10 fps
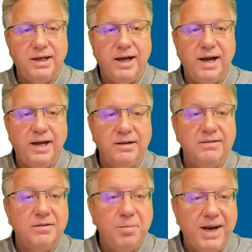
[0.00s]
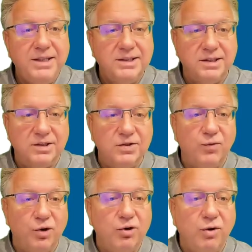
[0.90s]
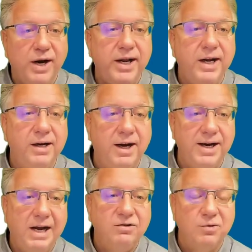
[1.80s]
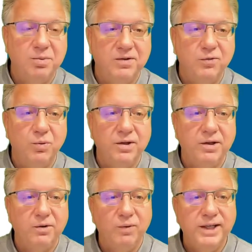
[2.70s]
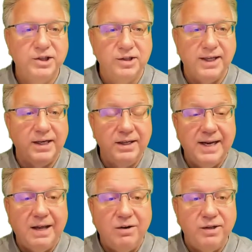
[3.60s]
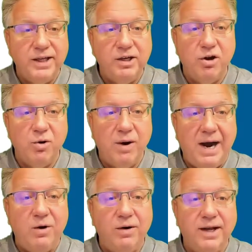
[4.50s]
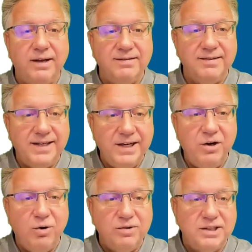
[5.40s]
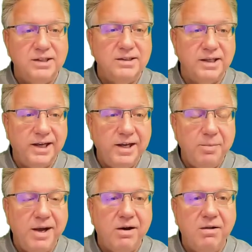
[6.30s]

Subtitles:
as the basis for creating announcements within the region that not only go out as e-notices and email,